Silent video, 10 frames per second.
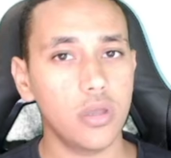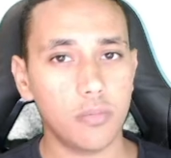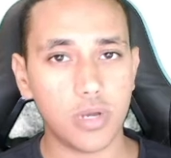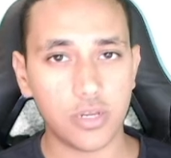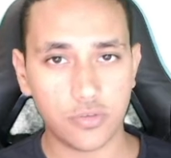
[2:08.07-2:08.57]

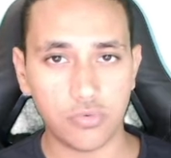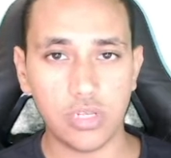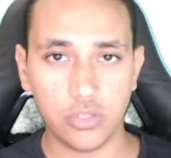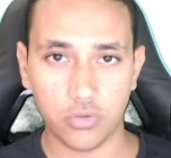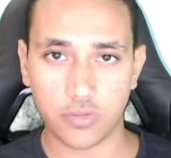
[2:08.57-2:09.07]
But it's really
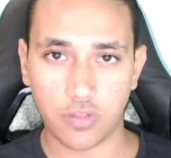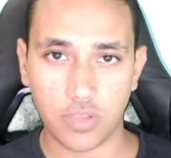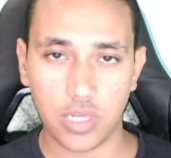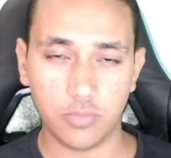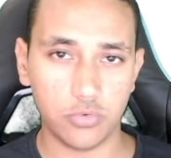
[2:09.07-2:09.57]
not
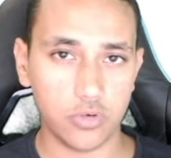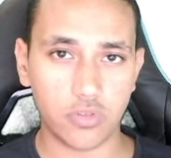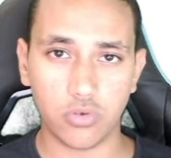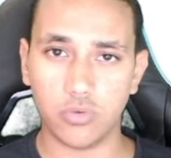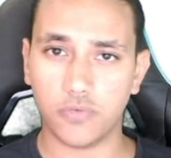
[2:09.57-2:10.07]
sustainable. It's
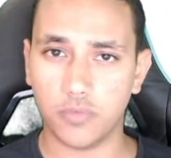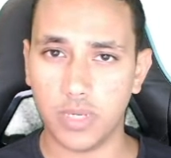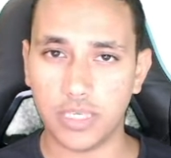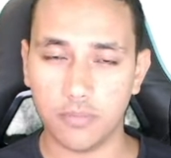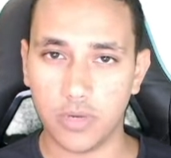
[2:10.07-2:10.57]
not good for
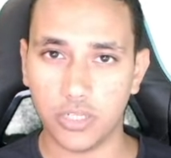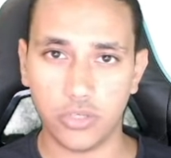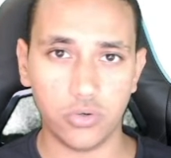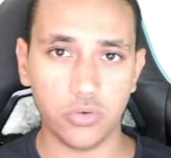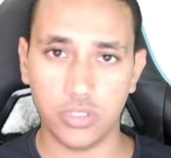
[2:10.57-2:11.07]
making money
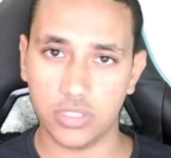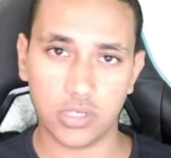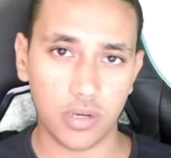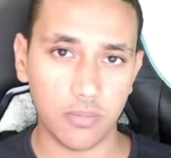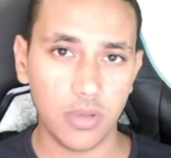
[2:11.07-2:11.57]
or
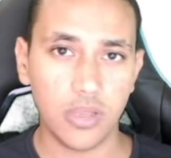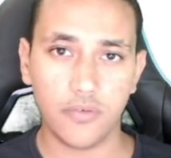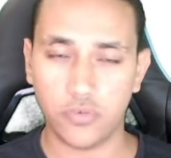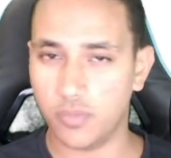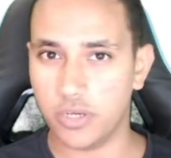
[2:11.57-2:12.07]
income,
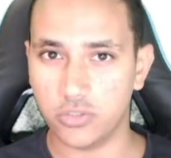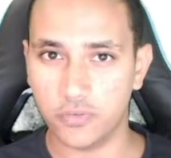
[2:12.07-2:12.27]
for a matter of